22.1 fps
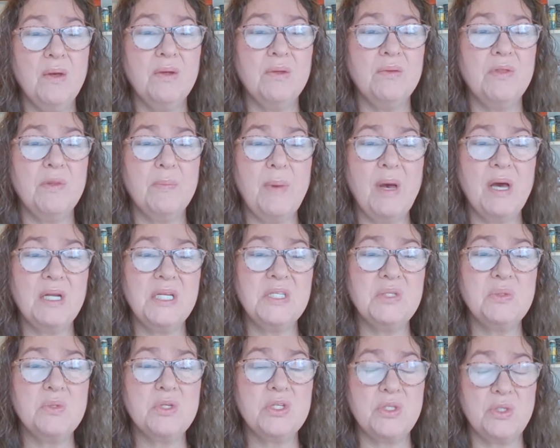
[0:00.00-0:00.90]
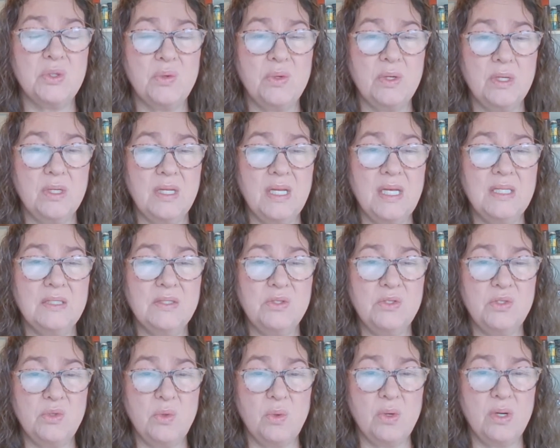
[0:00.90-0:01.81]
The bodies were sorted and
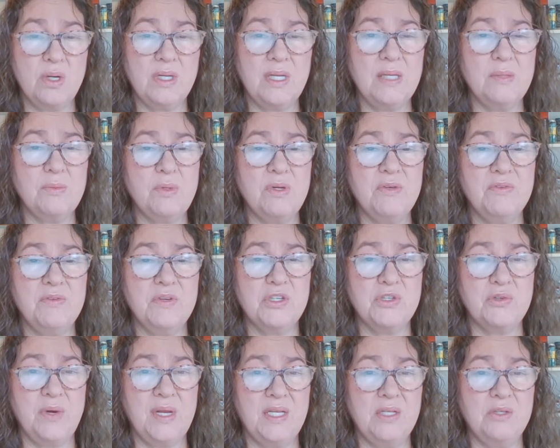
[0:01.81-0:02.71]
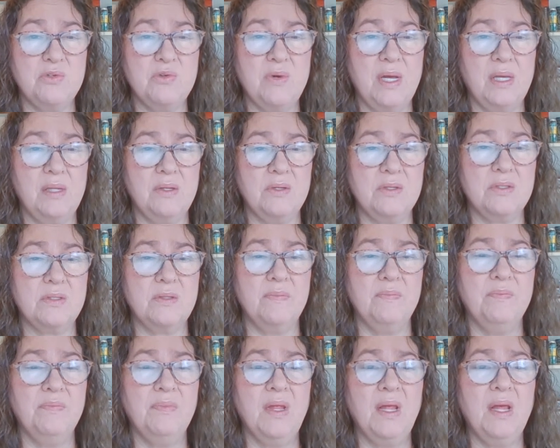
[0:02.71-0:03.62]
stored in refrigerated trailers.
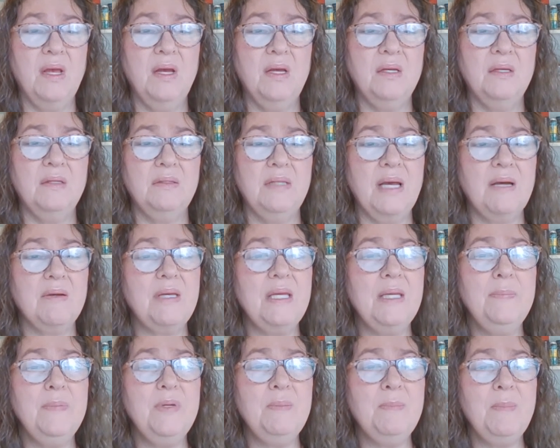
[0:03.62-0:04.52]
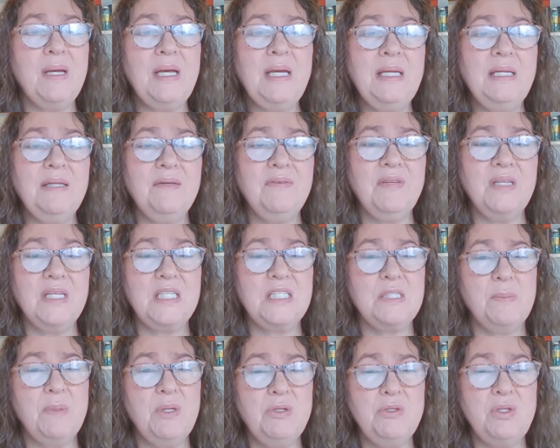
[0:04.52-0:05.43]
Now keep in mind, if an
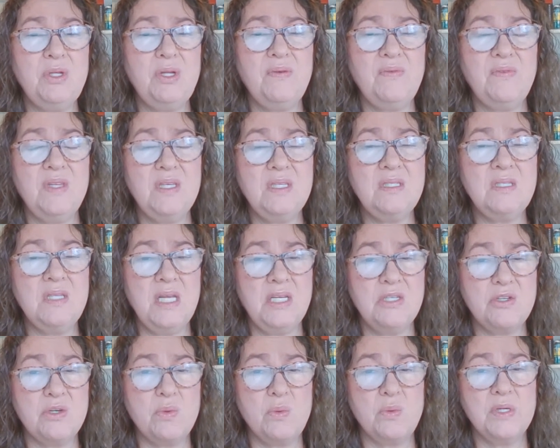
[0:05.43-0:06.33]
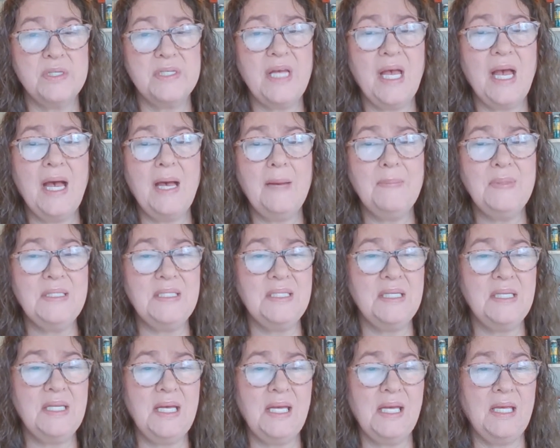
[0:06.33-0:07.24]
explosion of this nature were to happen
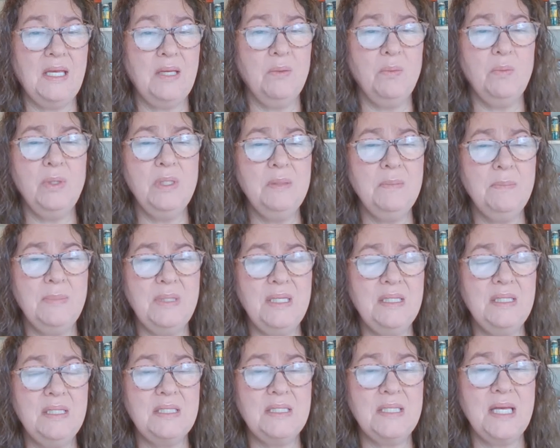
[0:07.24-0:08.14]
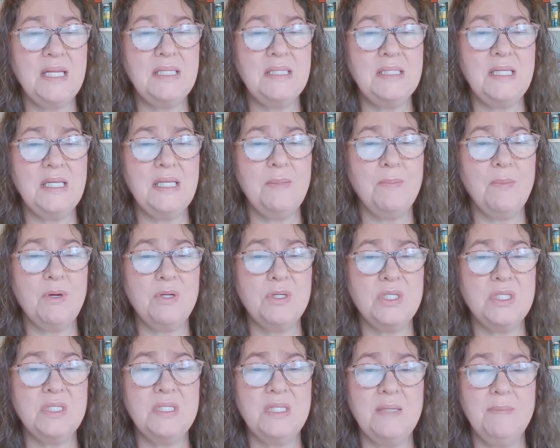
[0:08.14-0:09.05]
today, it wouldn't be the Tennessee
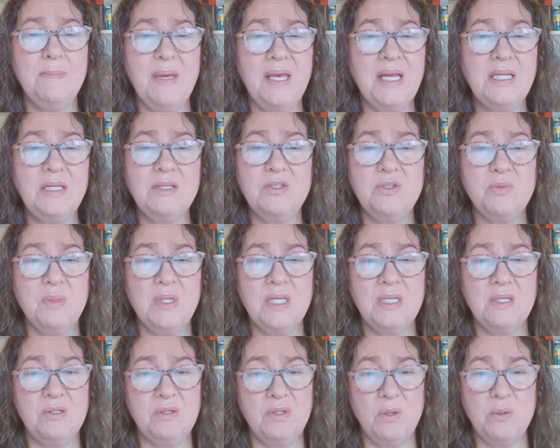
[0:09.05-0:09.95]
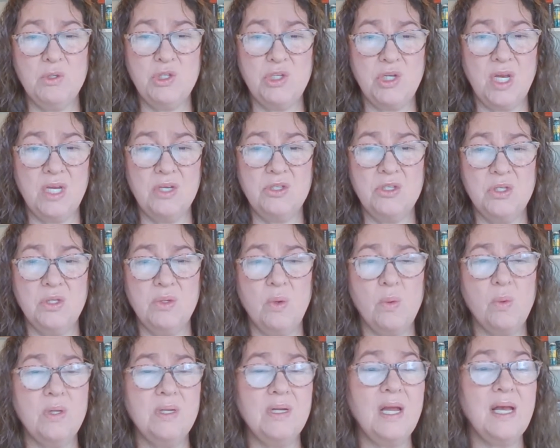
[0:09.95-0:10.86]
Emergency Management Association
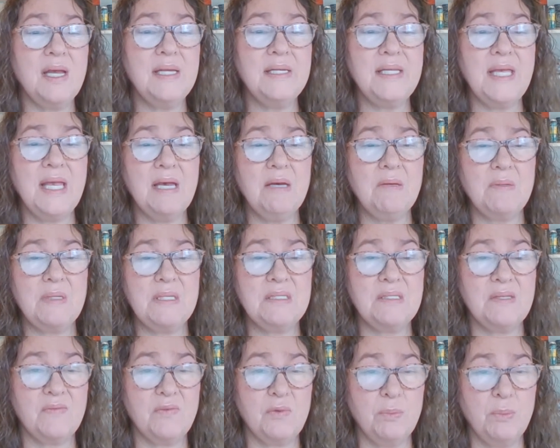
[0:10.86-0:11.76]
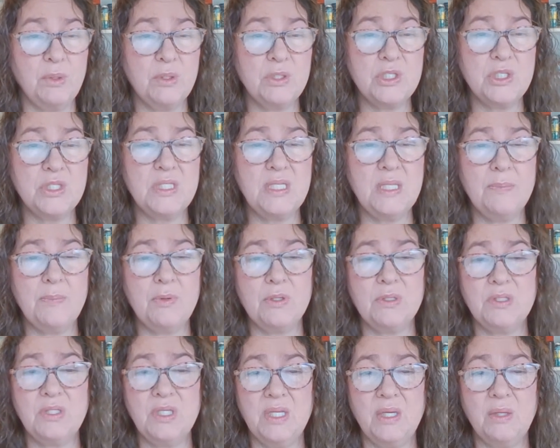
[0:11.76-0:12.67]
or 9 counties of emergency
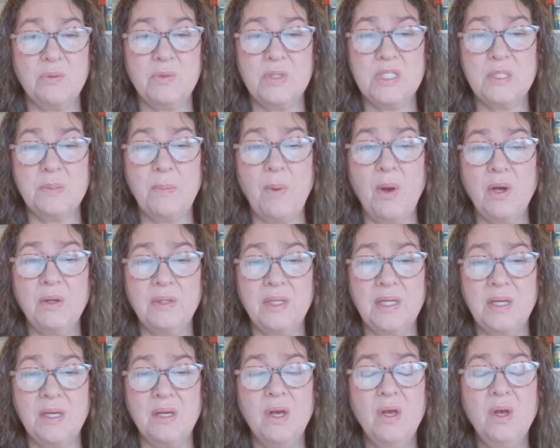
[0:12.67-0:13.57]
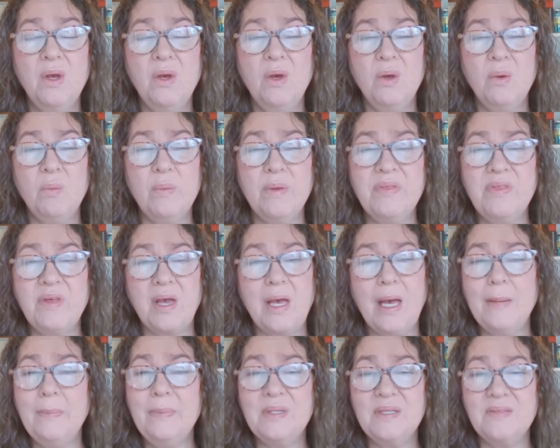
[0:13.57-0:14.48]
personnel responding with a
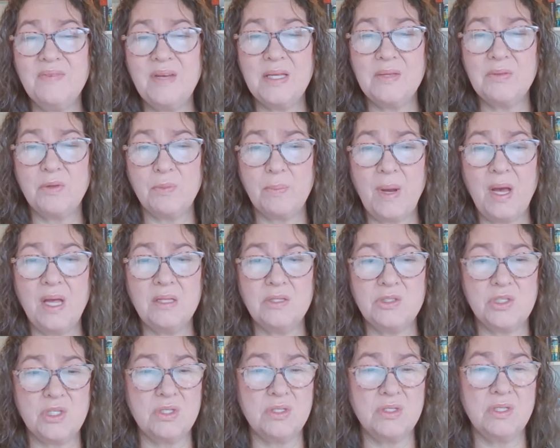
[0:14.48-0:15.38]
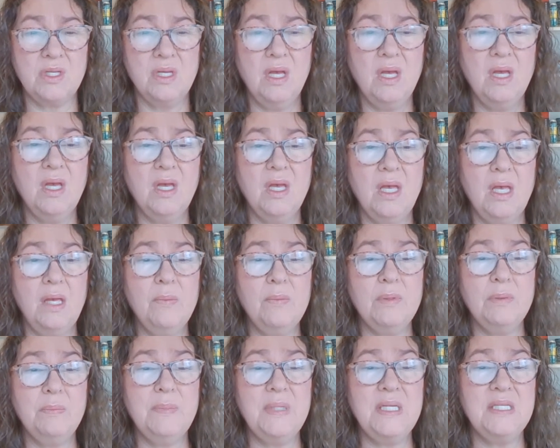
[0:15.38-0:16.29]
couple of anthropologists. It
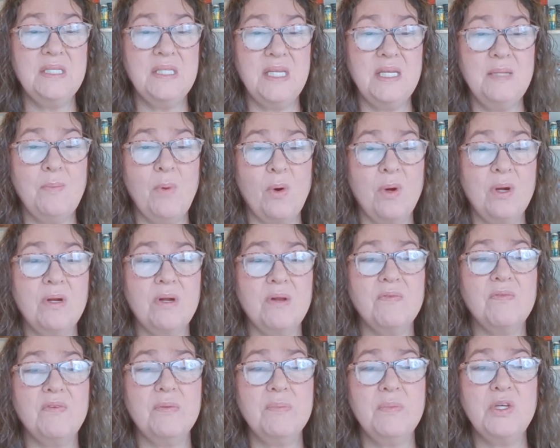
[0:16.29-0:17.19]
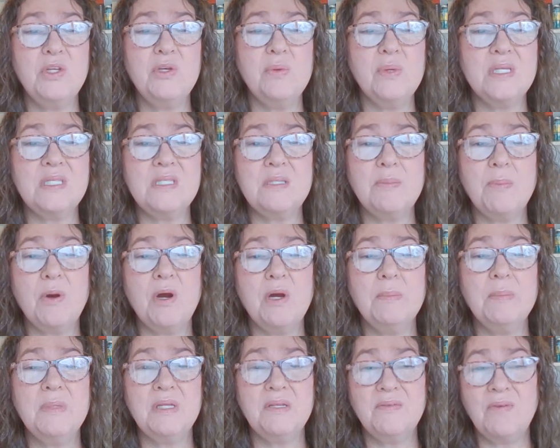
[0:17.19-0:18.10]
would be DMORT from the U.S.
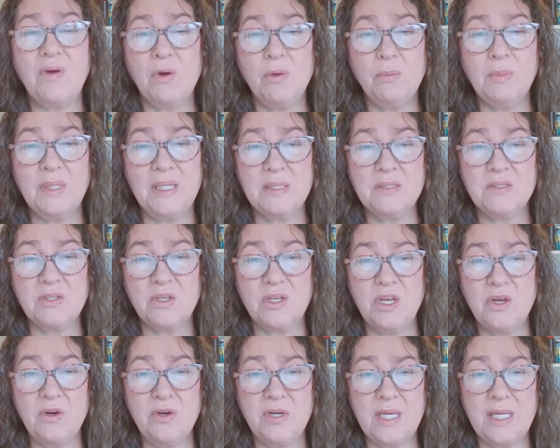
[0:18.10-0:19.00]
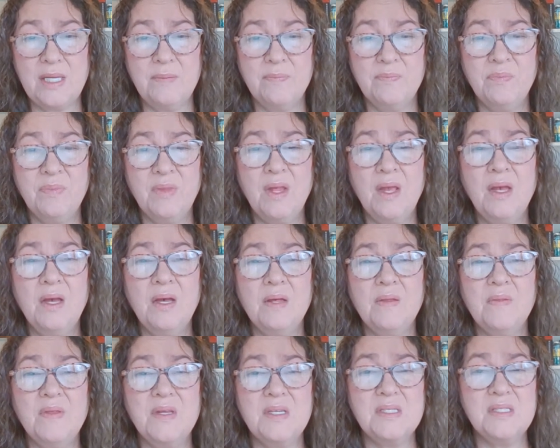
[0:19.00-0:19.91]
Department of Homeland Security.
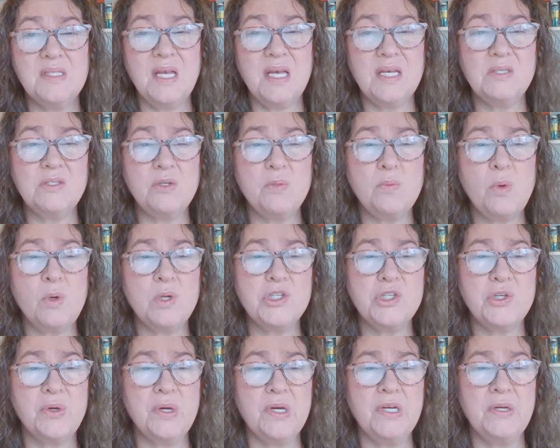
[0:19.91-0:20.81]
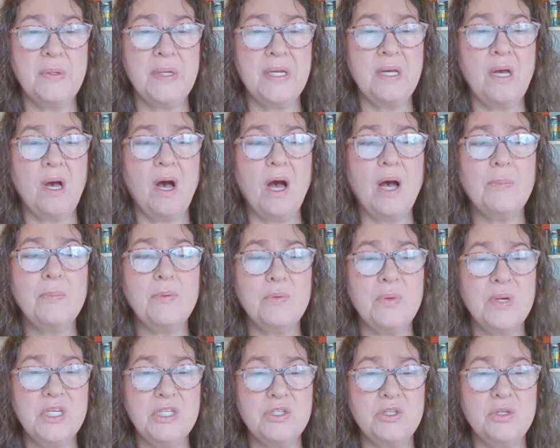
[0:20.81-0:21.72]
The Disaster Mortuary
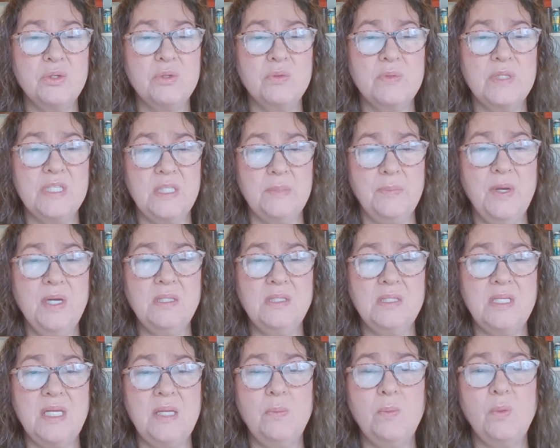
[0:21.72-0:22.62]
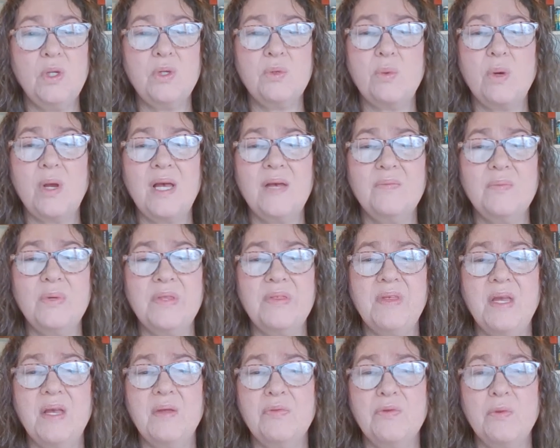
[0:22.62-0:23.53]
Operational Response Team would arrive
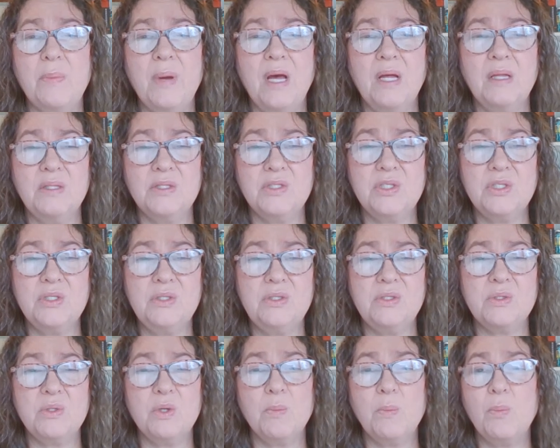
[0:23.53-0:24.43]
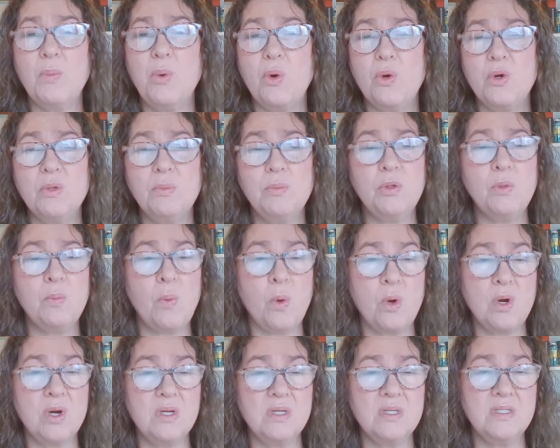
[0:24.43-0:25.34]
with anthropologists, portable
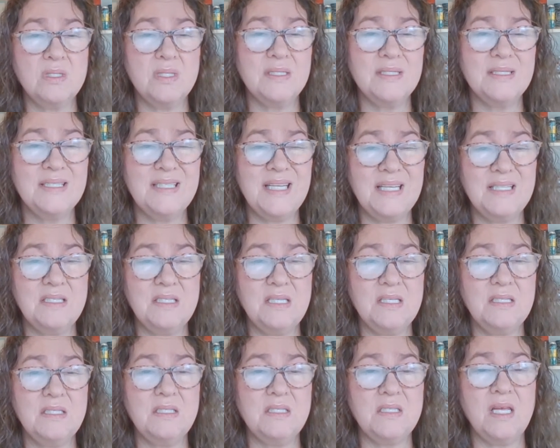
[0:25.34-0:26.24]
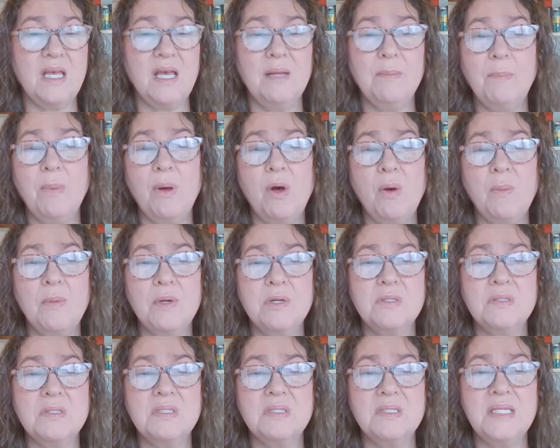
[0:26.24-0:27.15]
morgues, dentists,
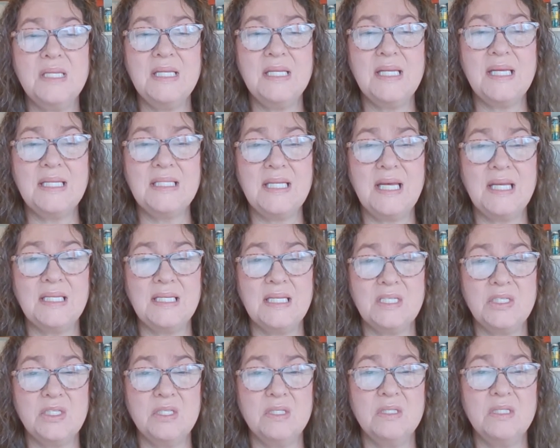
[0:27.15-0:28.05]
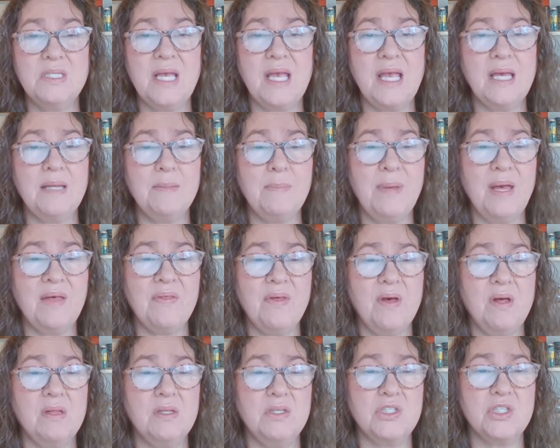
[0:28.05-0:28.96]
embalmers, DNA technicians, and
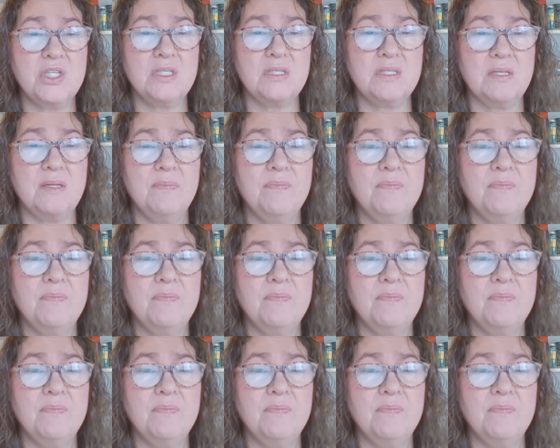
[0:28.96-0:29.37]
pathologists.